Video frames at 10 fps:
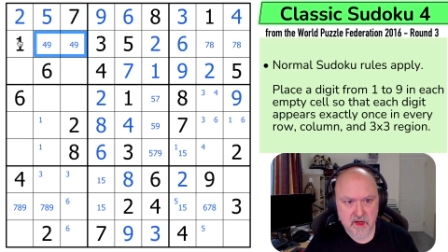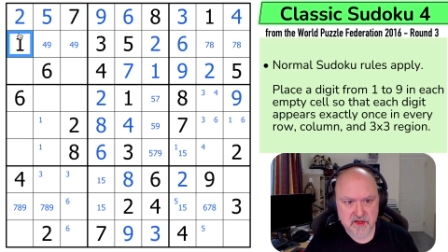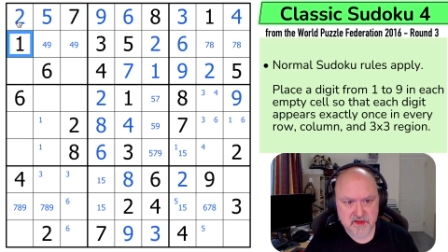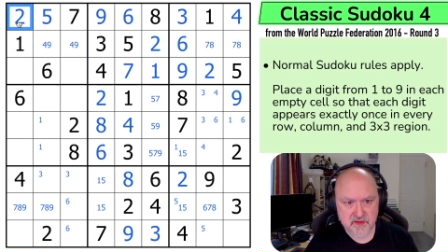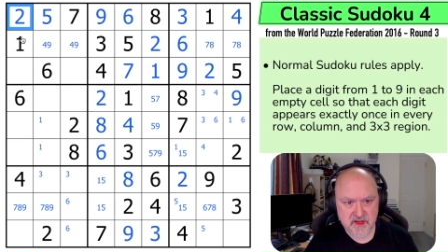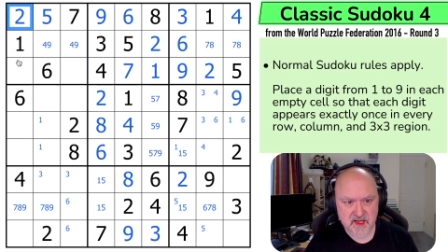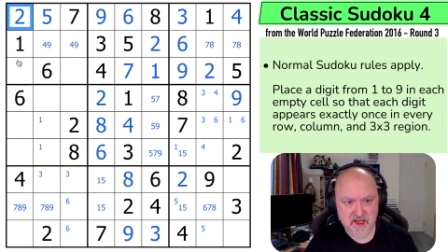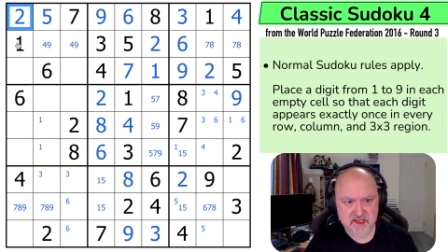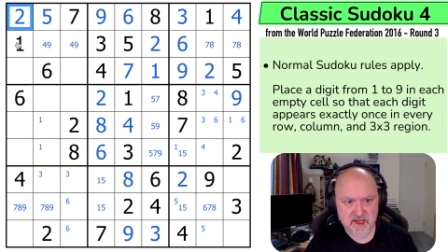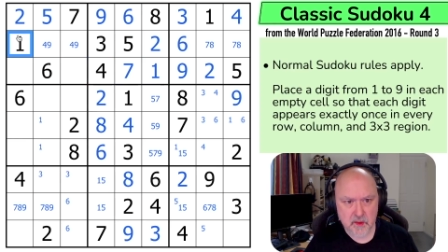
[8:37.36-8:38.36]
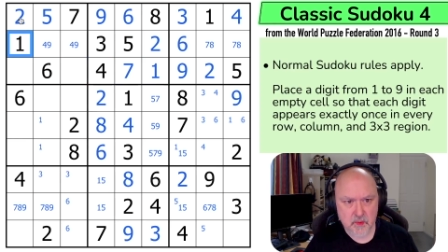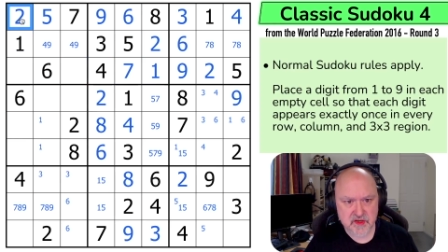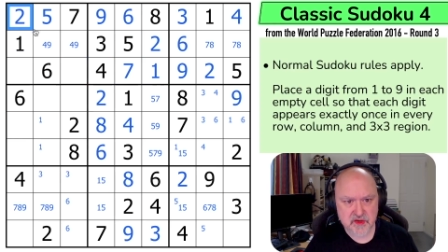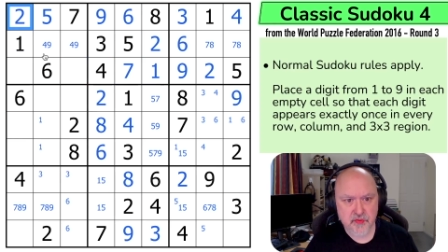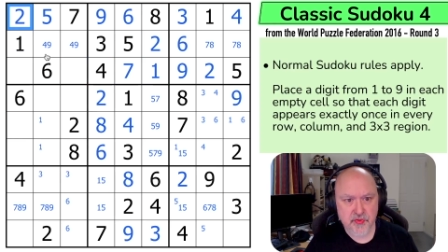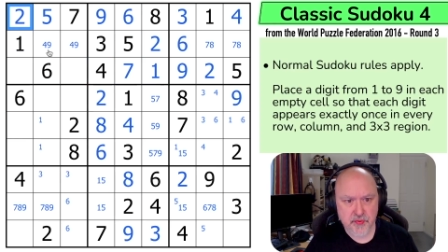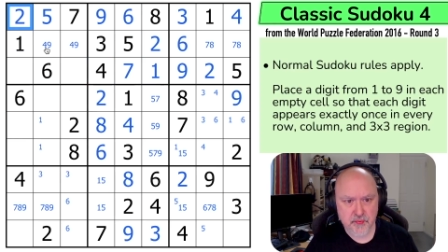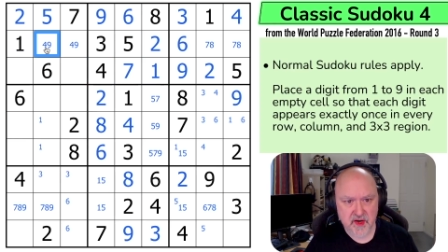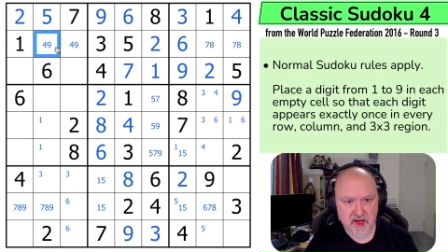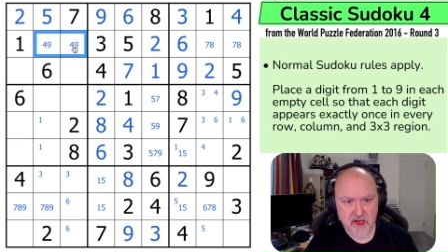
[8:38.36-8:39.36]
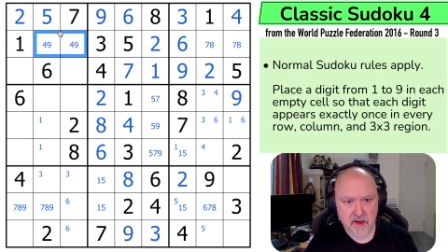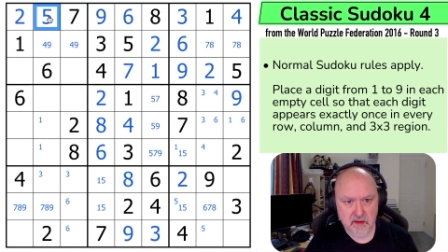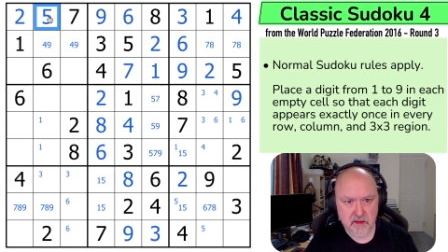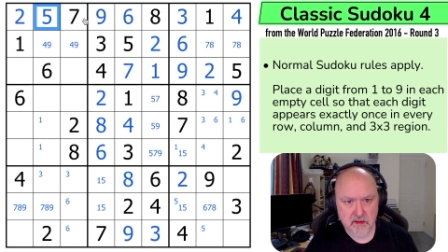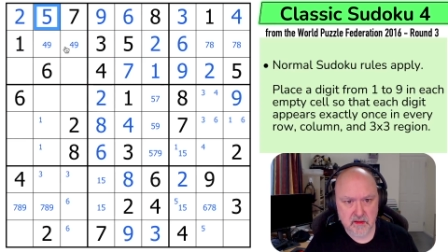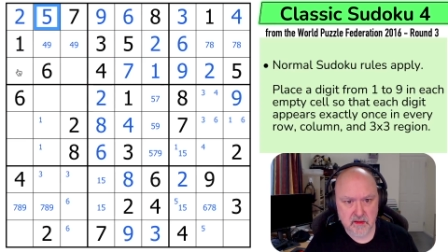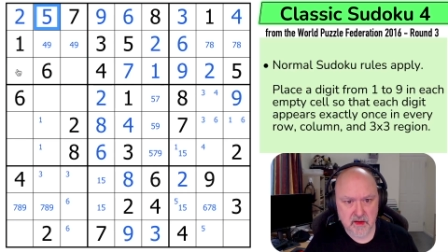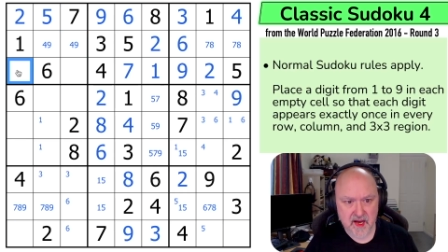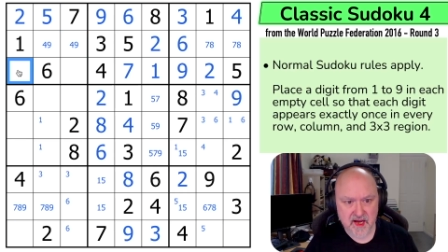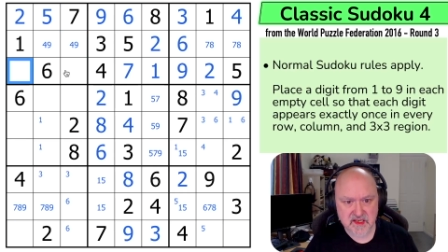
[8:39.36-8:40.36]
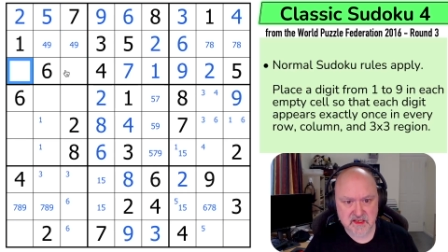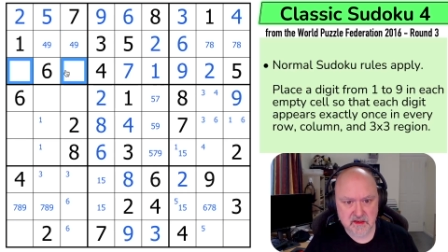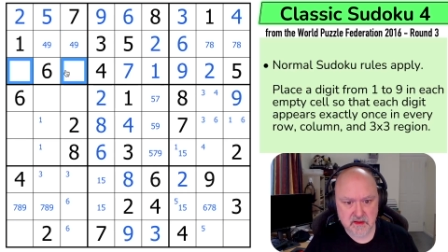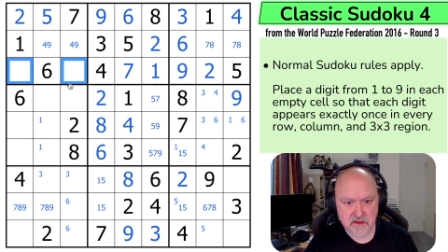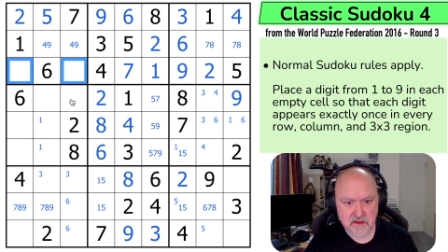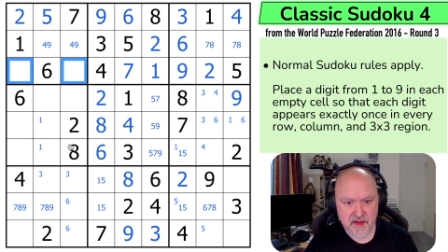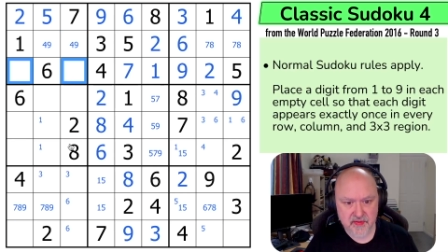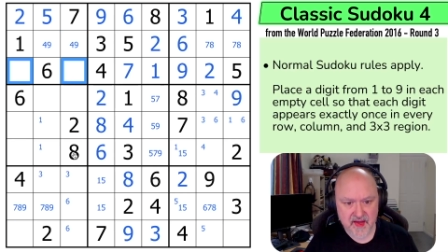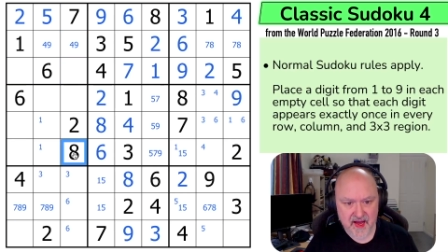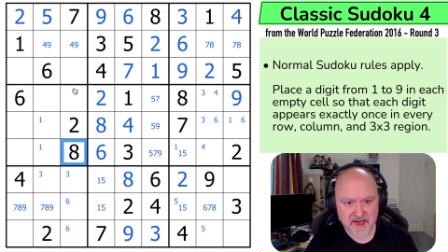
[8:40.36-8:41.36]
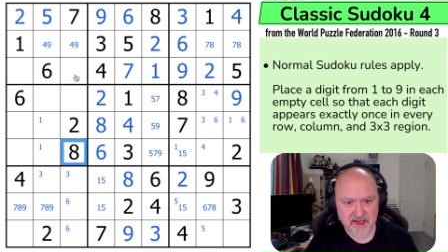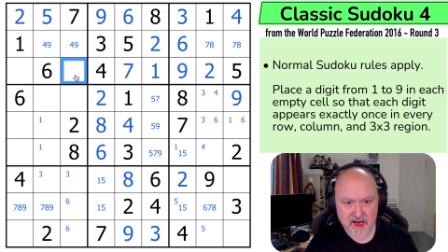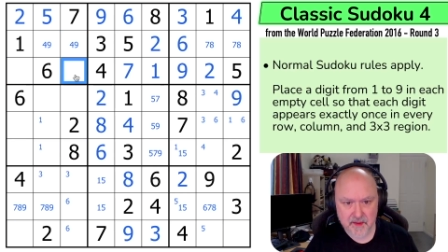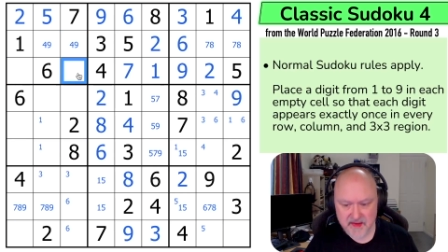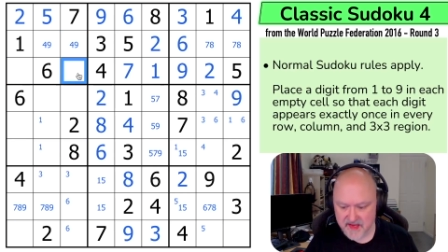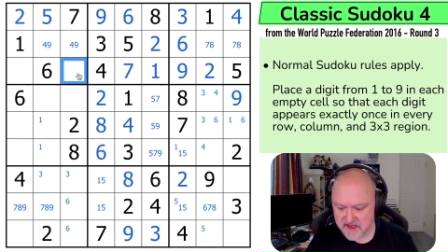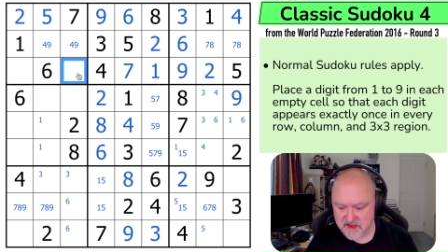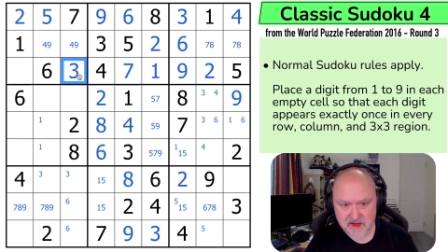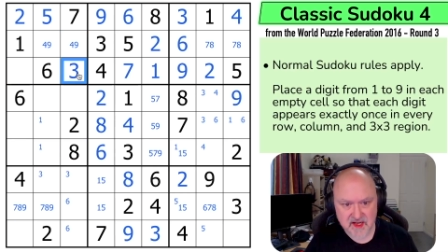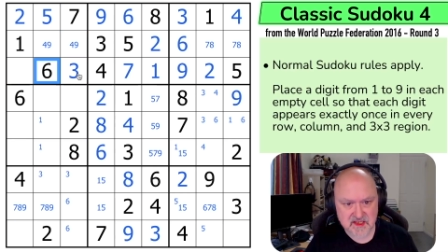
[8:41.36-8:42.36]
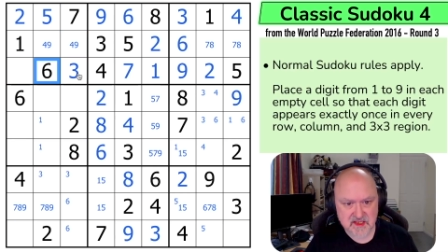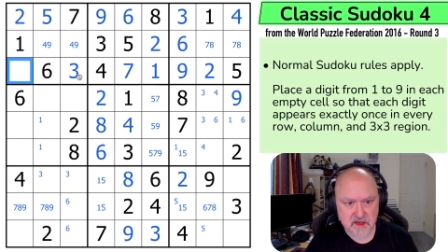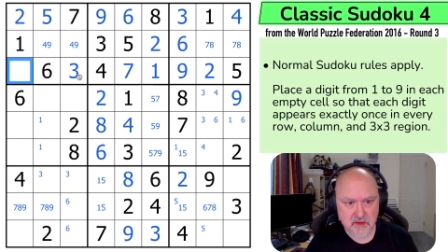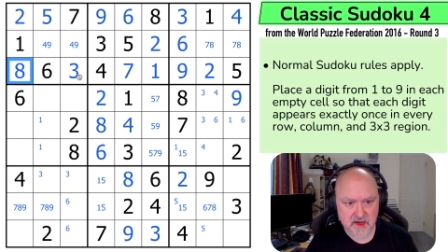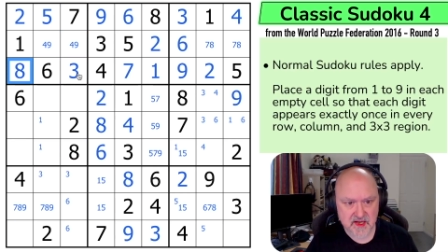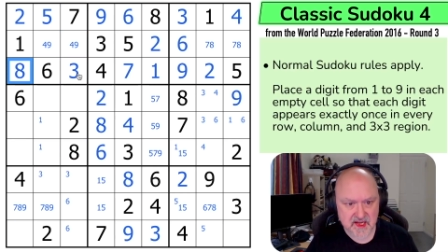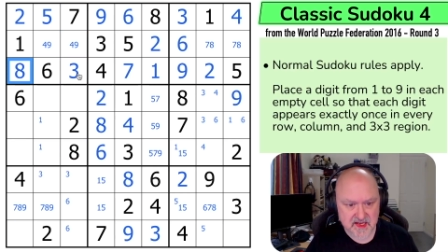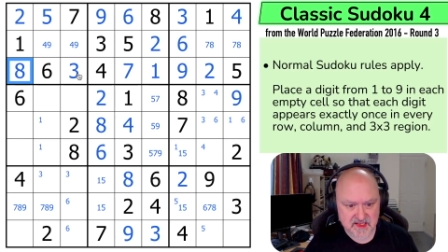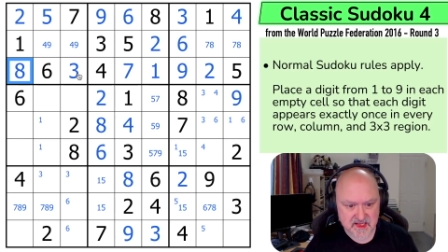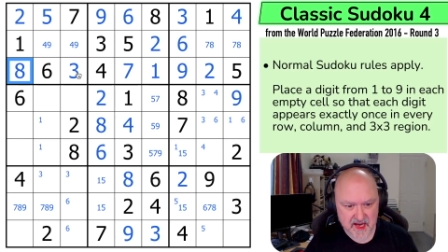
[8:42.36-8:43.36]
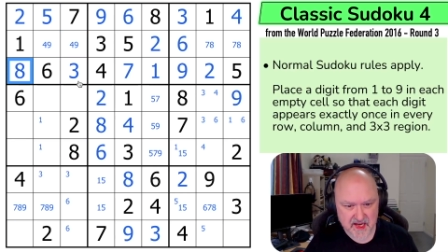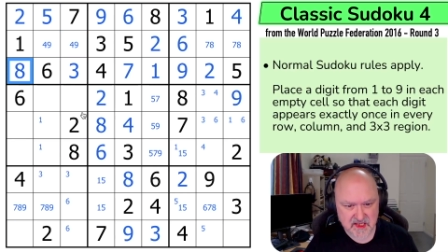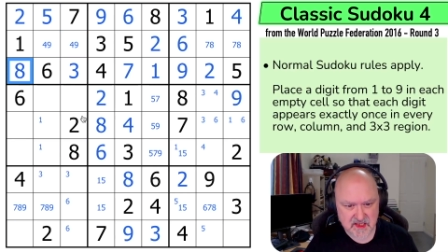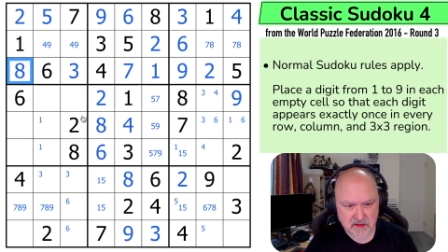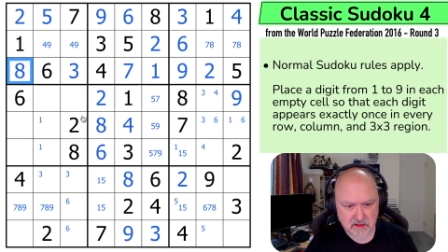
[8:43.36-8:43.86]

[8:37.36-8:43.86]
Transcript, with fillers: So these are one two three, eight, And the 8 can't be there. So that's the 3, that's the 8